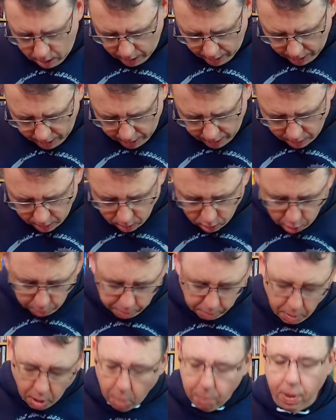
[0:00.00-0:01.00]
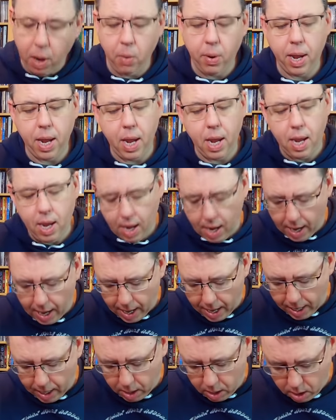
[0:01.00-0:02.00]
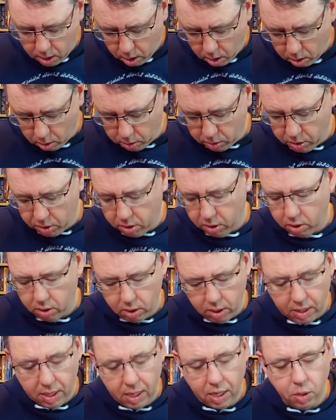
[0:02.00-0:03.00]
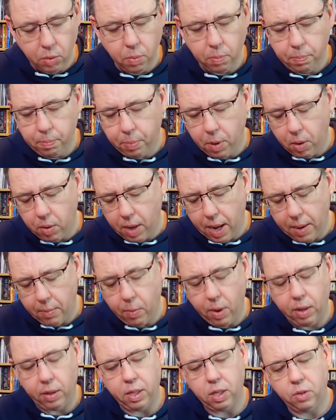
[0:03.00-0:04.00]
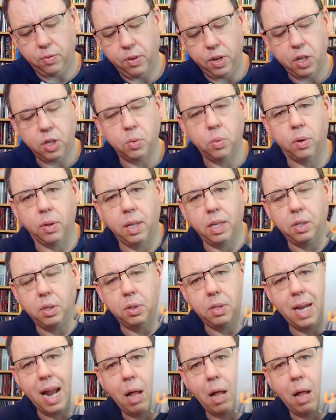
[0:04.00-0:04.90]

A couple more Bowie. I got these, well, this first one, this is an